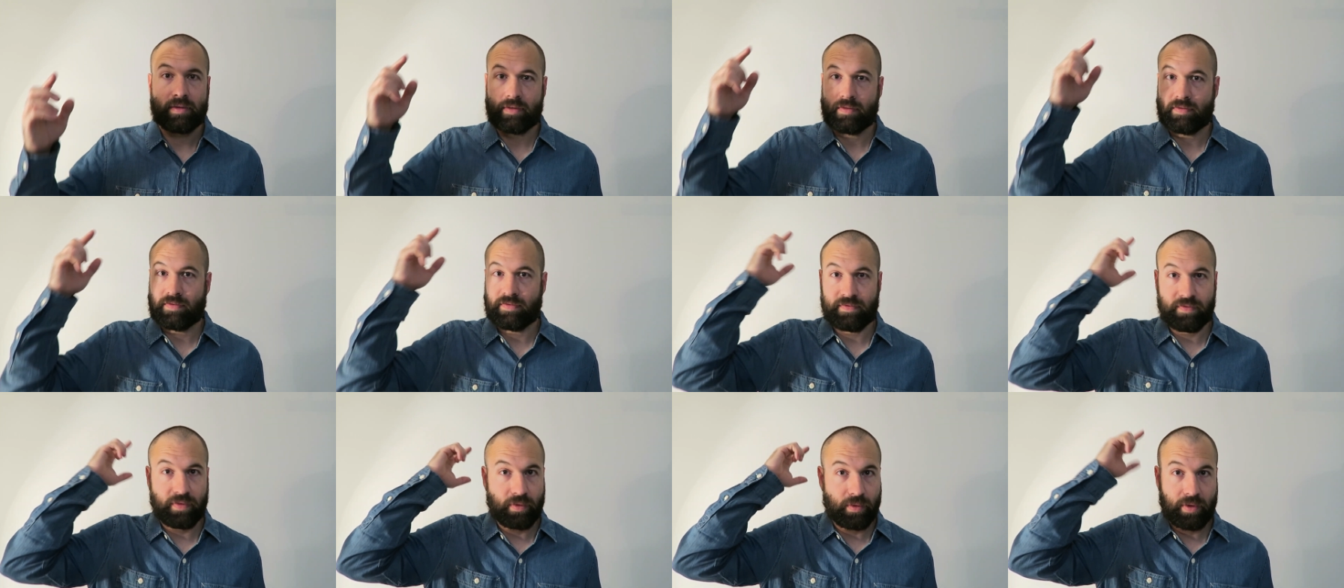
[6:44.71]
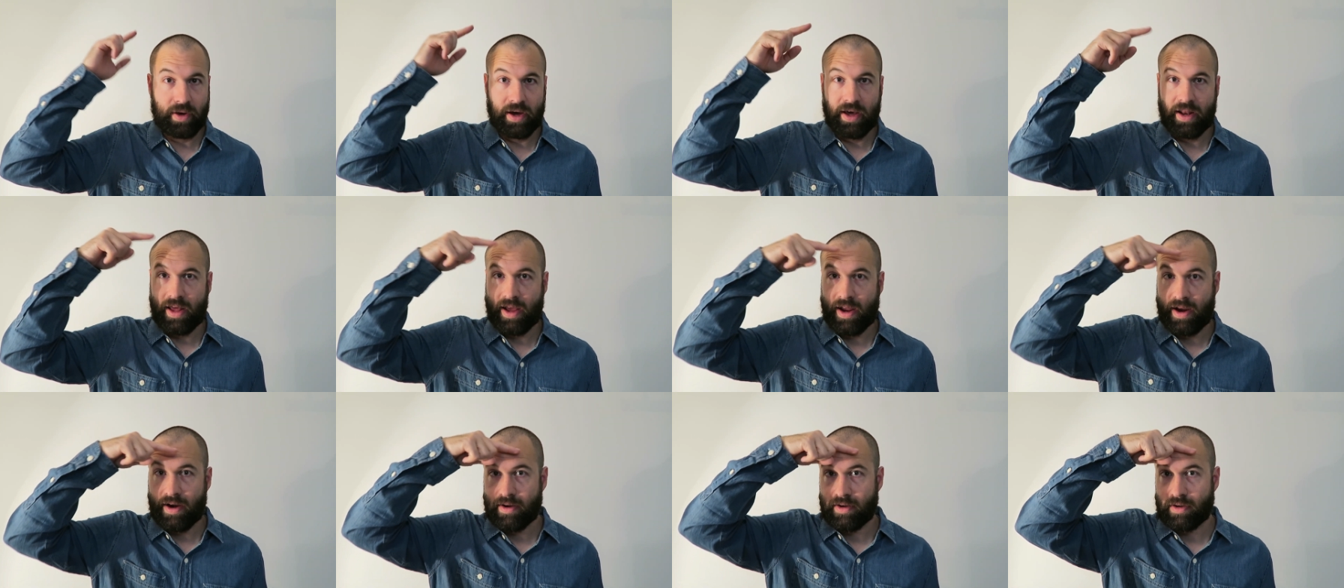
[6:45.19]
full head
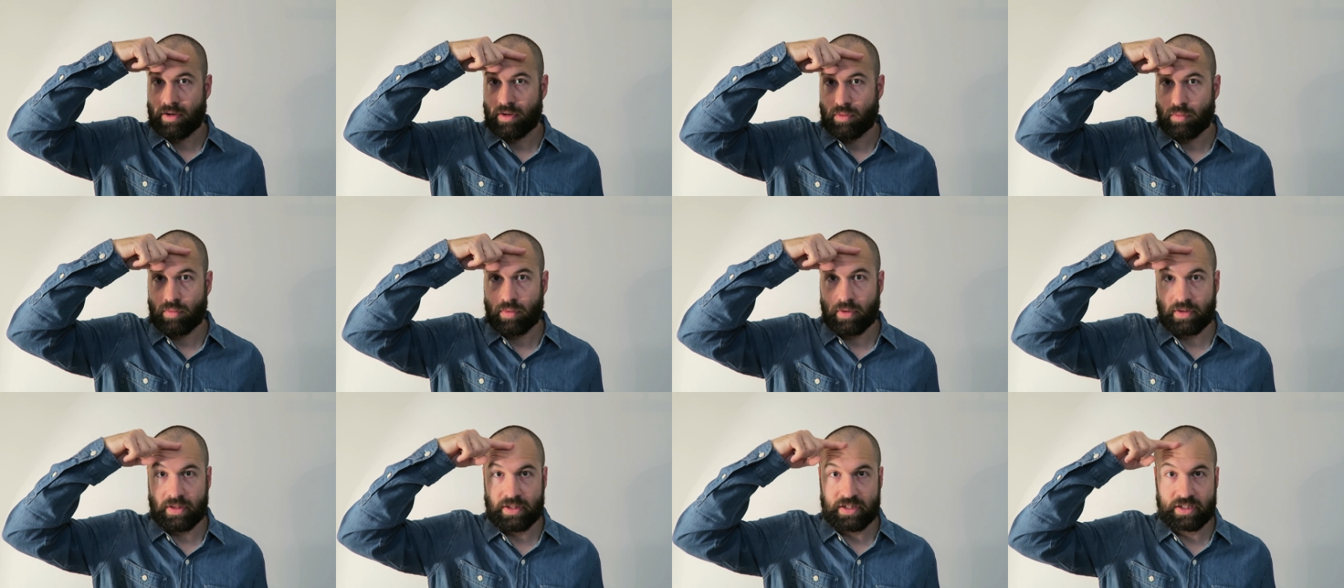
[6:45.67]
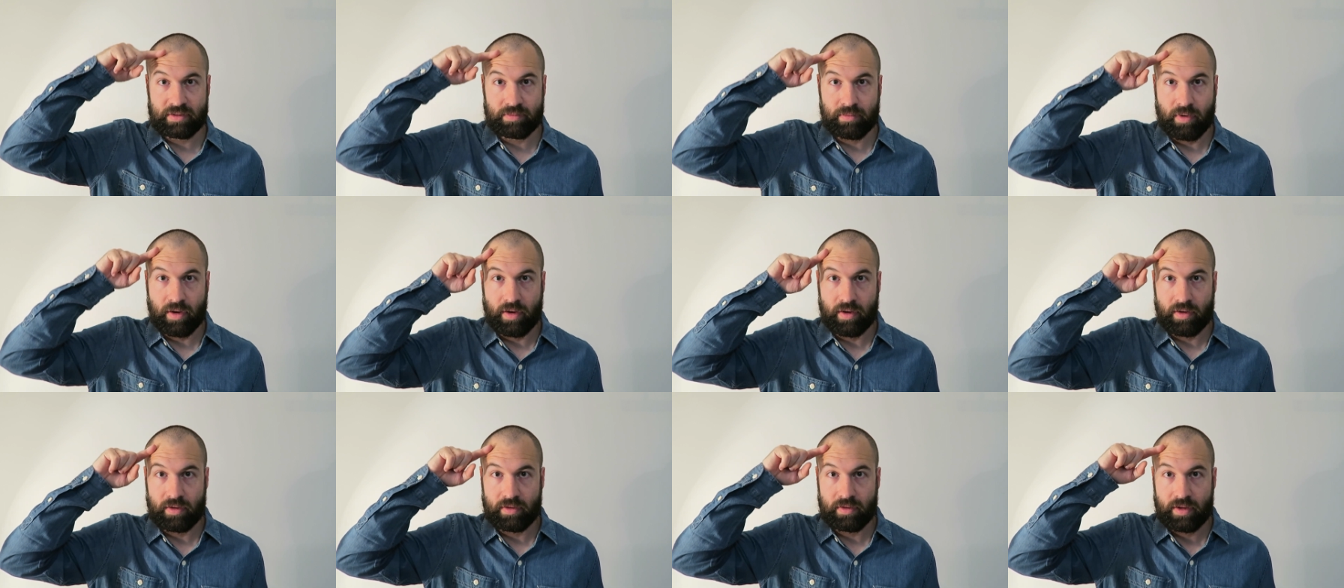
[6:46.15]
of hair, really
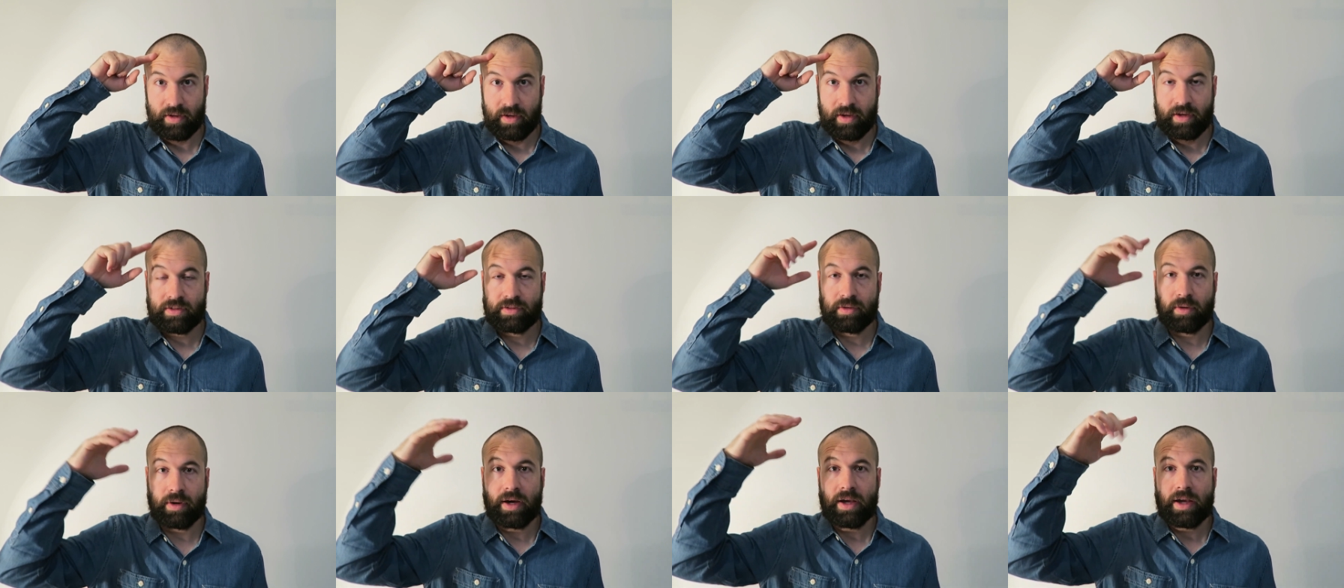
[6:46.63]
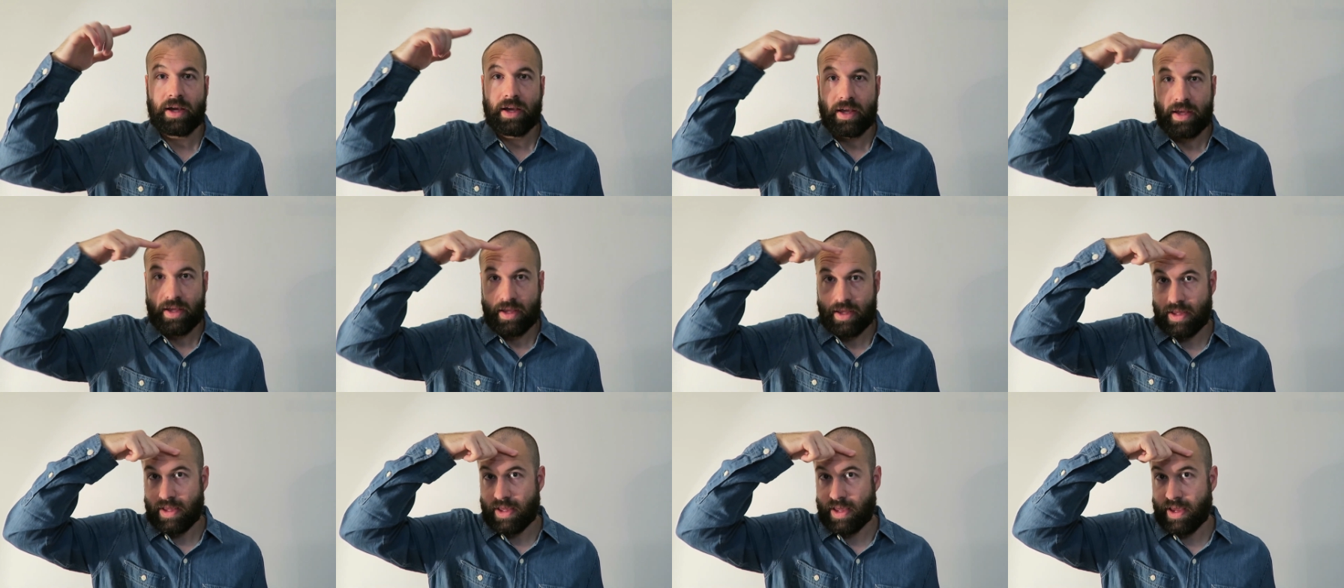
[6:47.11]
small, so
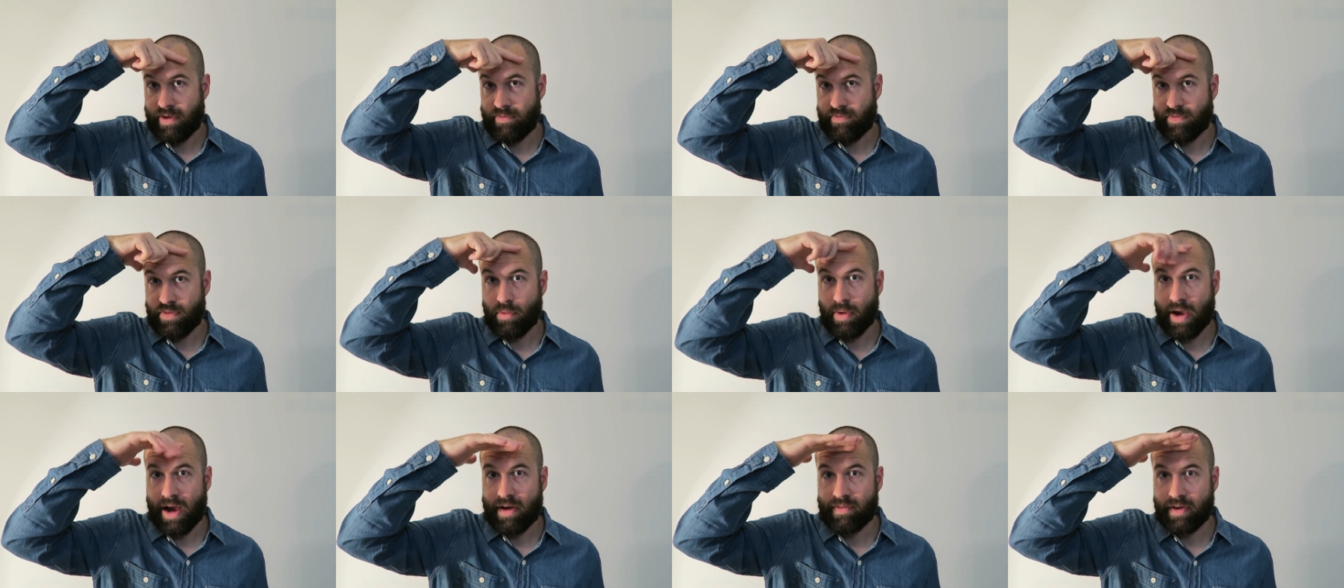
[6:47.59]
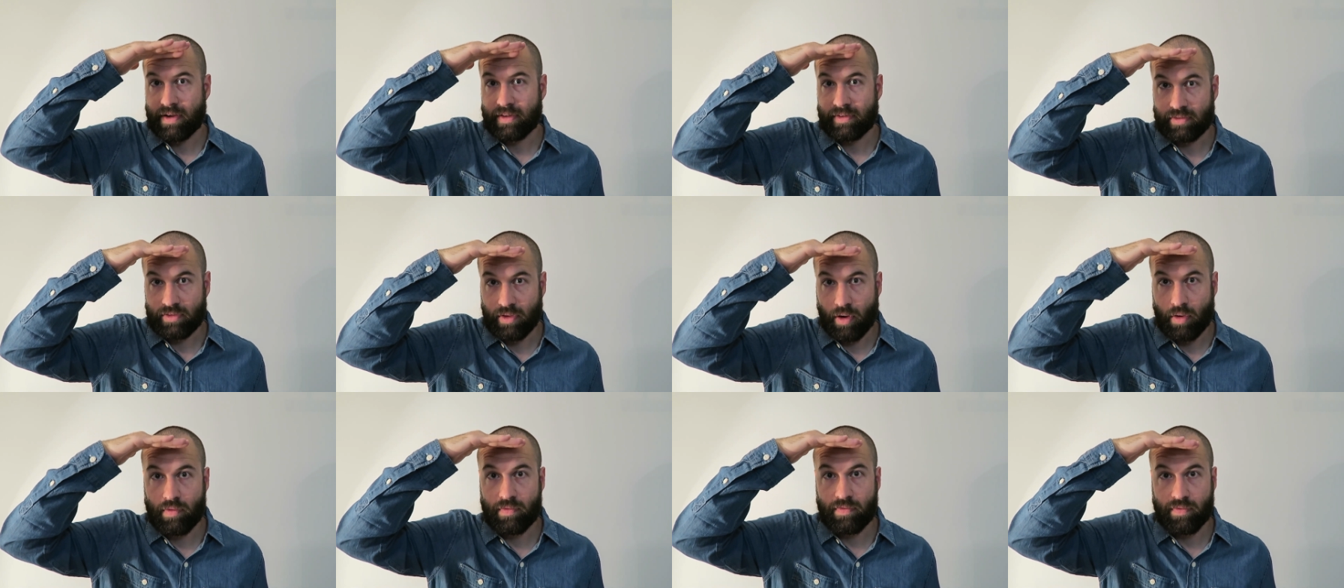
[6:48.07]
if you have a
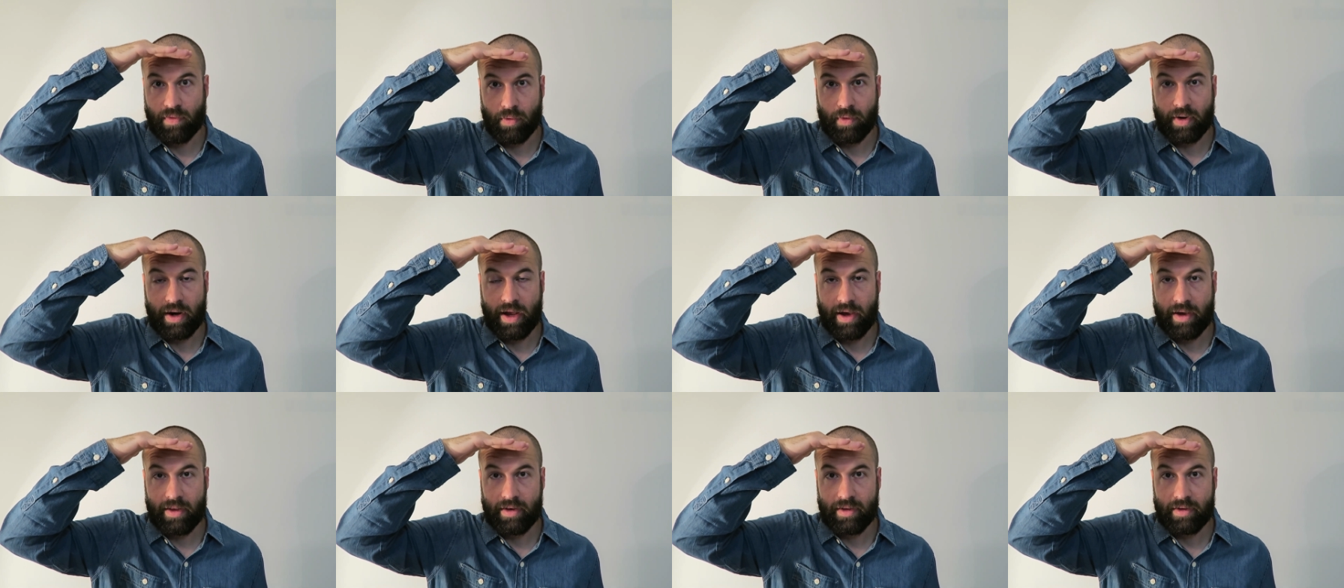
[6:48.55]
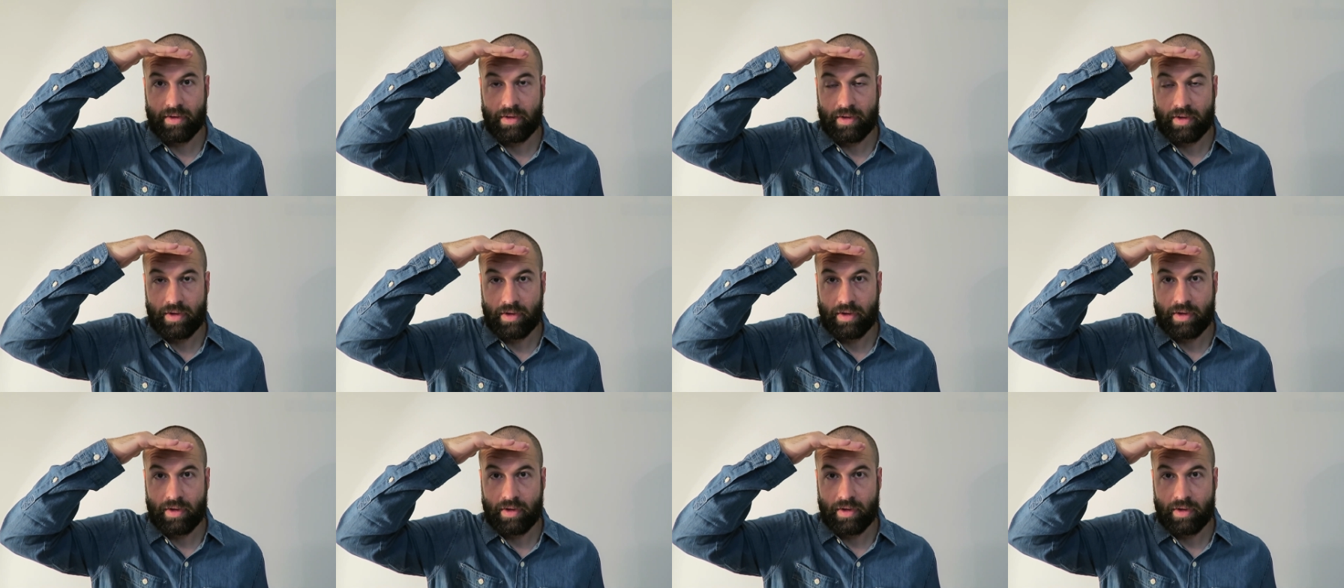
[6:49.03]
low forehead,